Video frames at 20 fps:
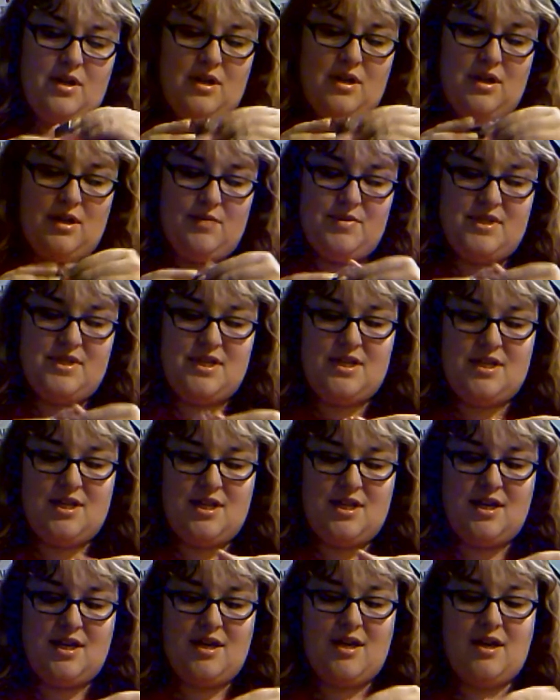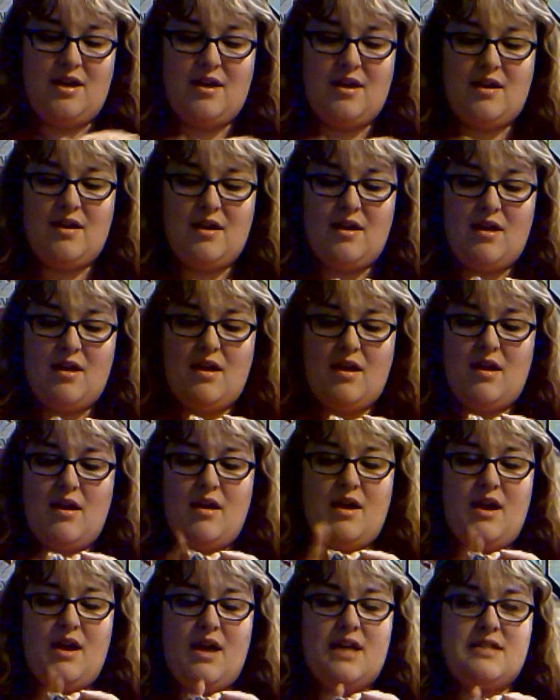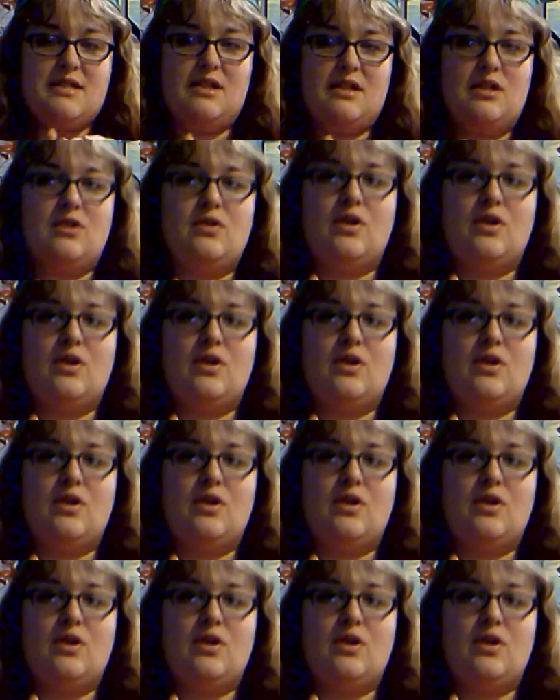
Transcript: I was, it's a little